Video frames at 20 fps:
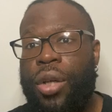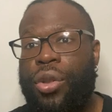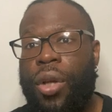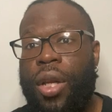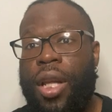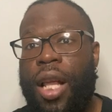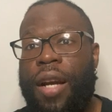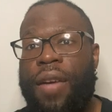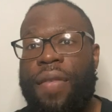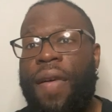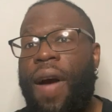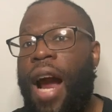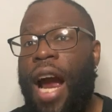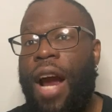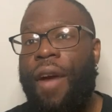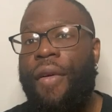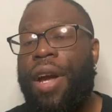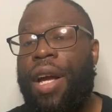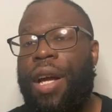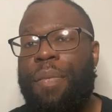lot of high
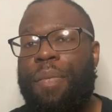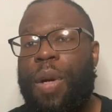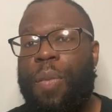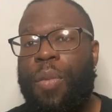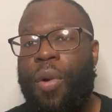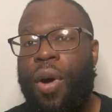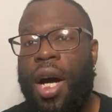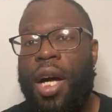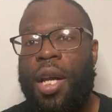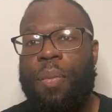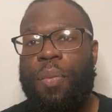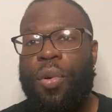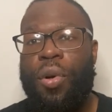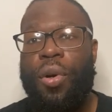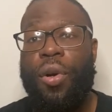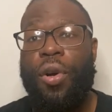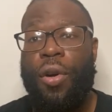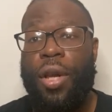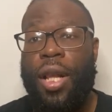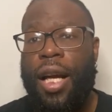ranking people are kind of
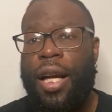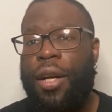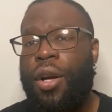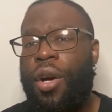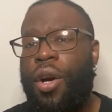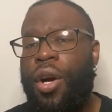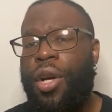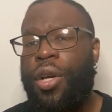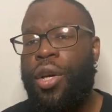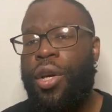pulling her like, yo,